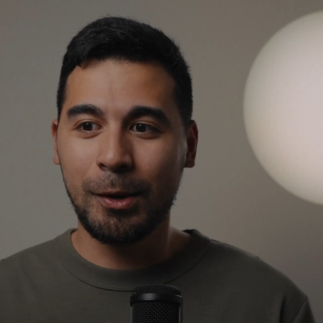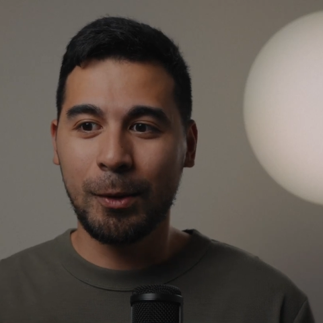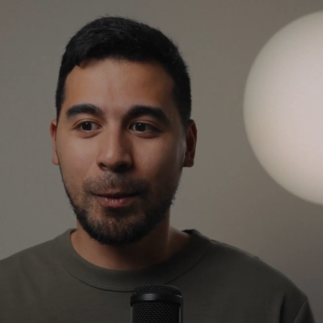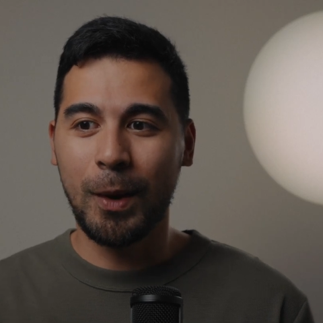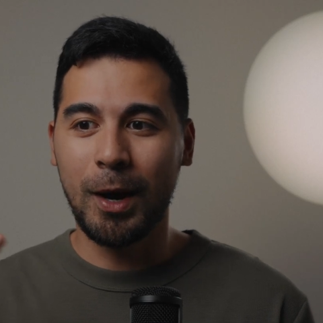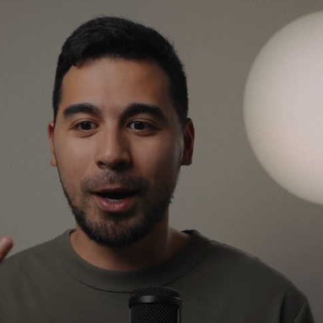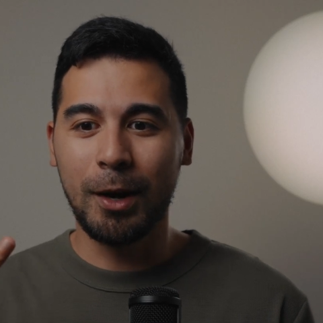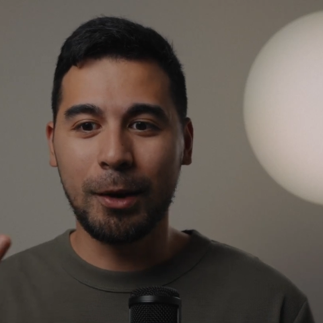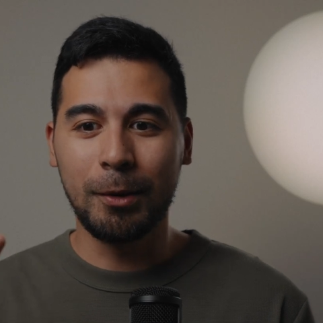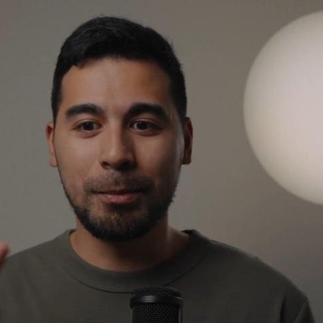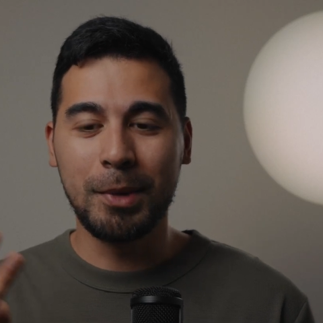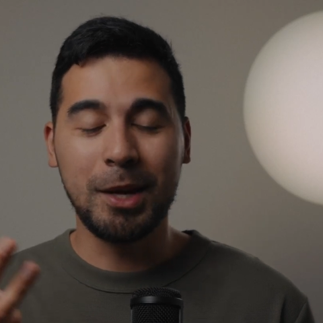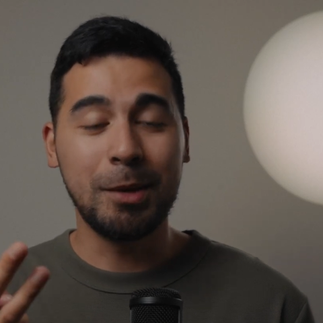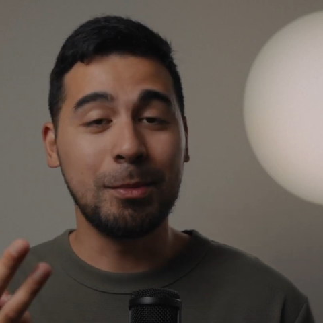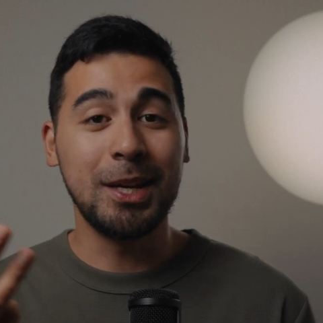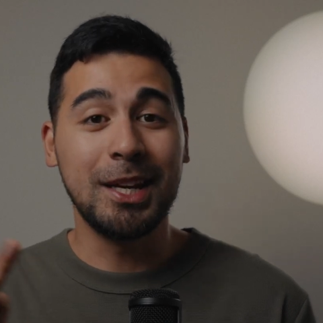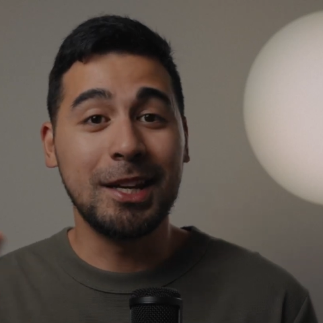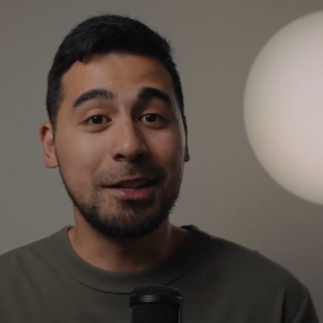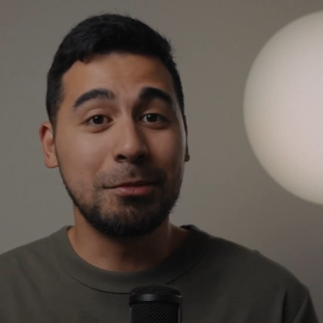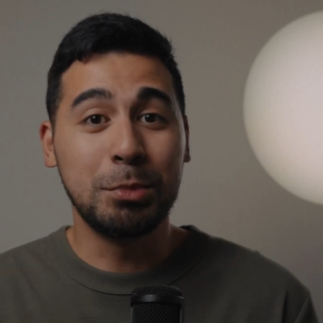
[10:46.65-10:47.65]
while
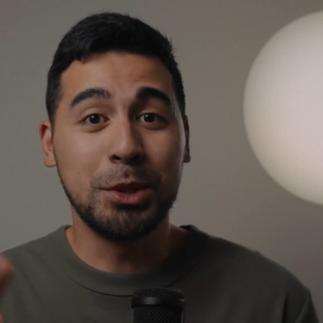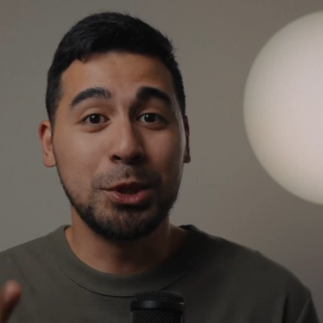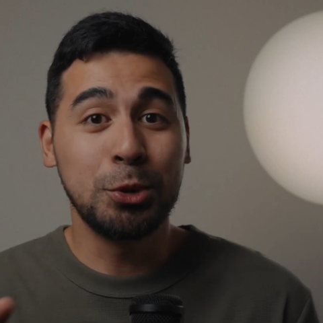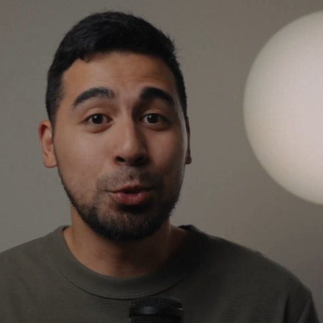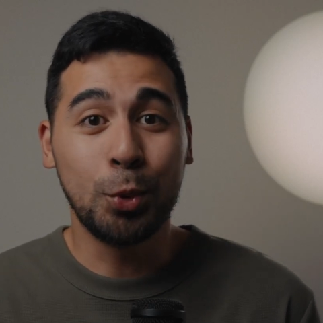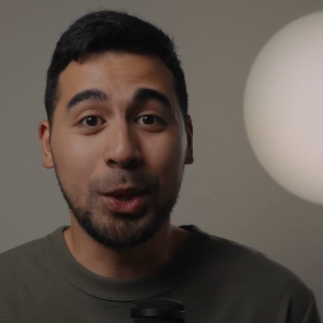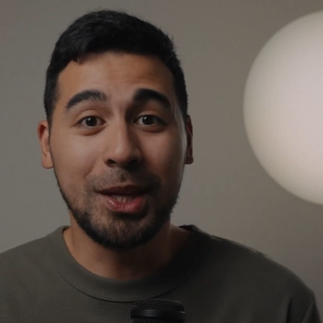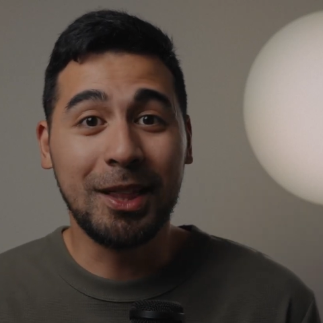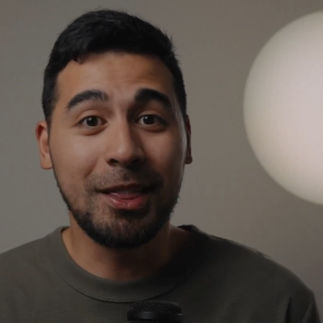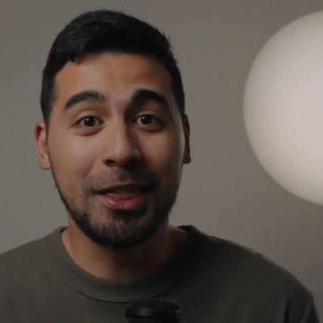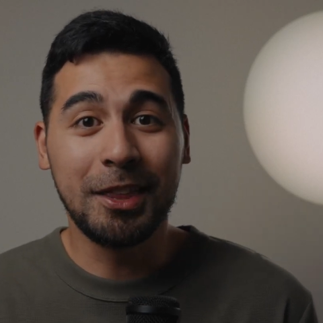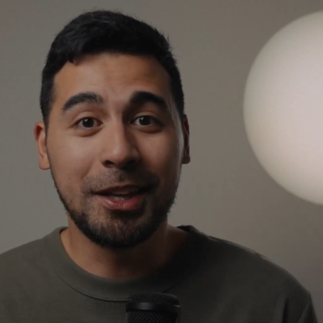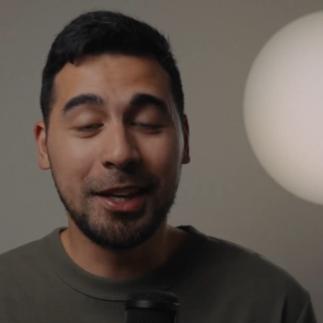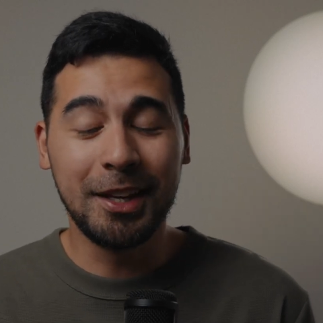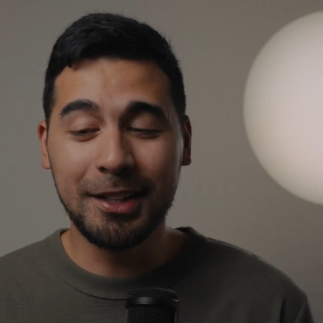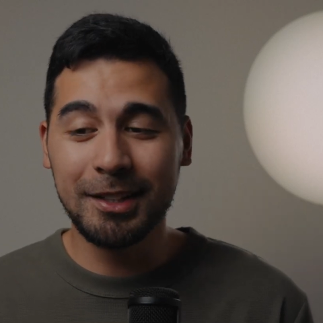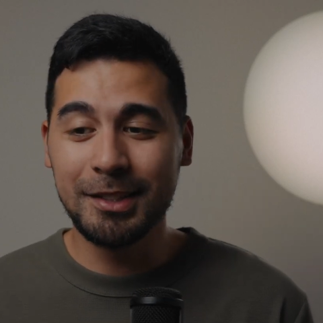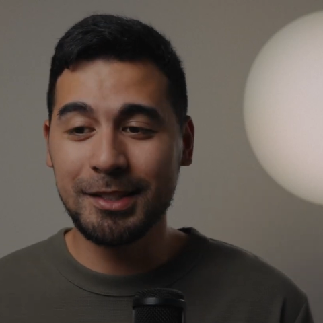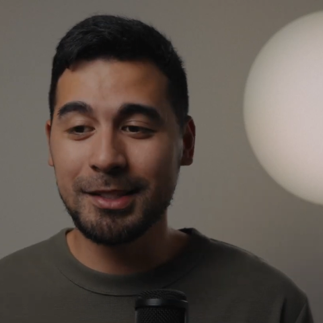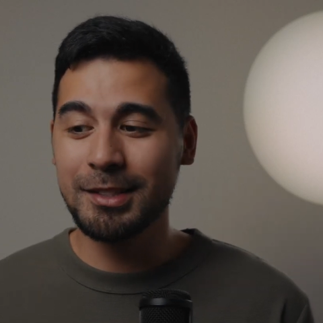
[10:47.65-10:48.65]
maybe in between
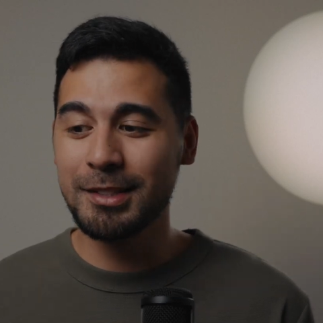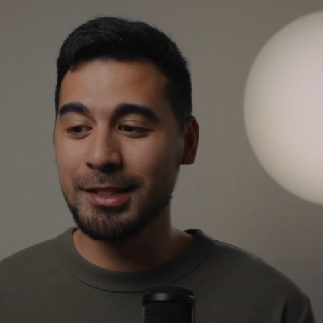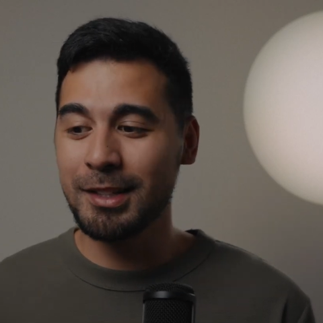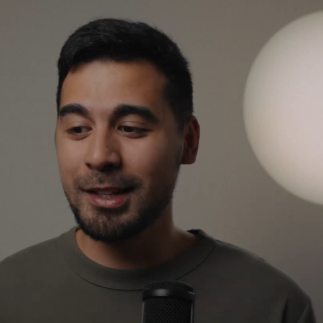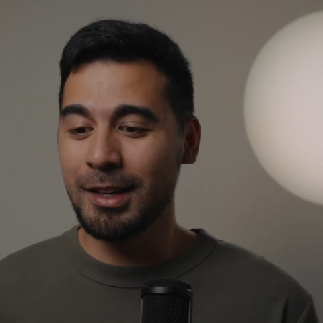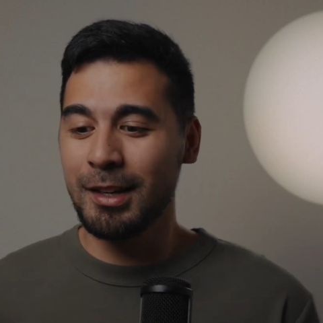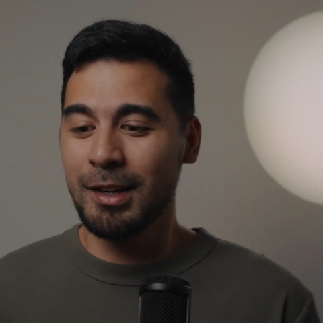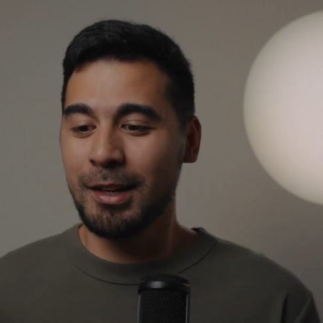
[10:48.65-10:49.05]
things,